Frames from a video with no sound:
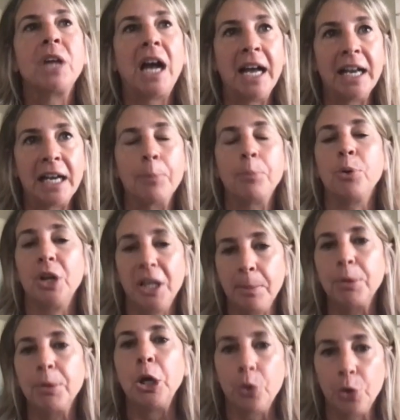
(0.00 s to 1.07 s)
I got pretty
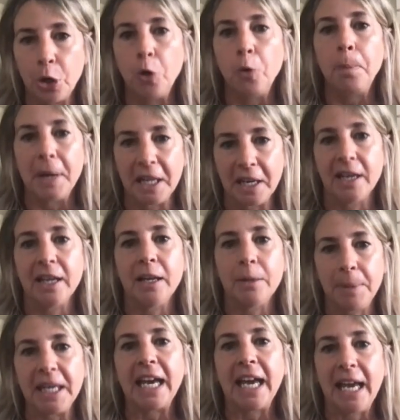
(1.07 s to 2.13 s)
blown open and it
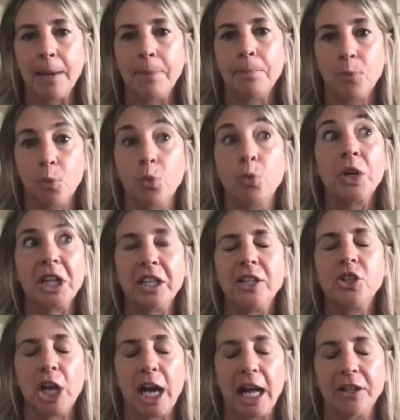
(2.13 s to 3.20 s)
became really
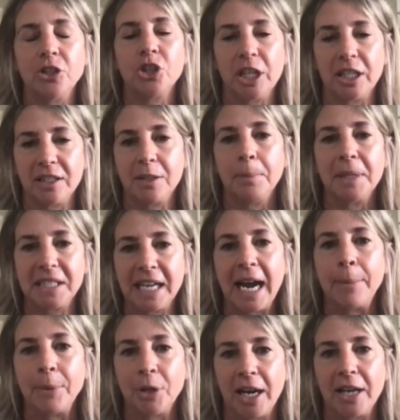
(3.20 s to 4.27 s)
challenging to
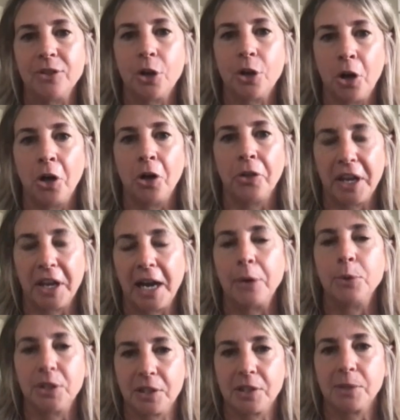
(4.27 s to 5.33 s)
metabolize all that I
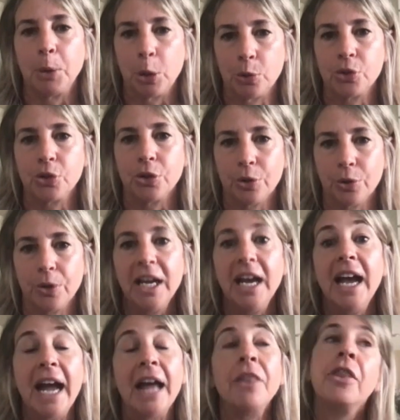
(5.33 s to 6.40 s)
was exposed to.
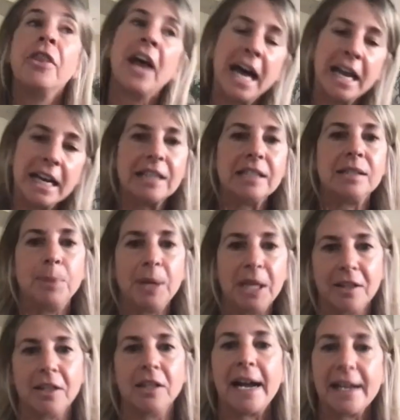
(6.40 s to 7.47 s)
And that has been
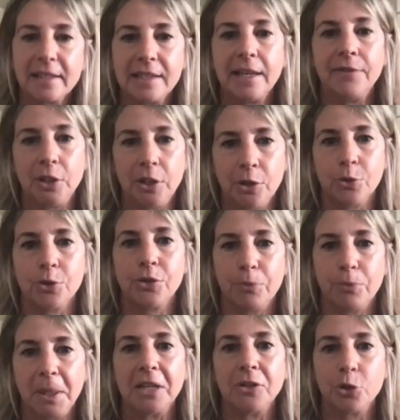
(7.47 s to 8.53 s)
the last seven years of
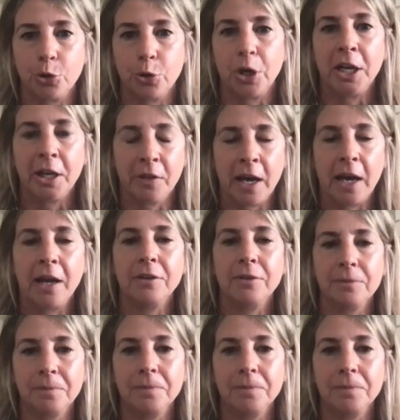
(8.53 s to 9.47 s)
me integrating that.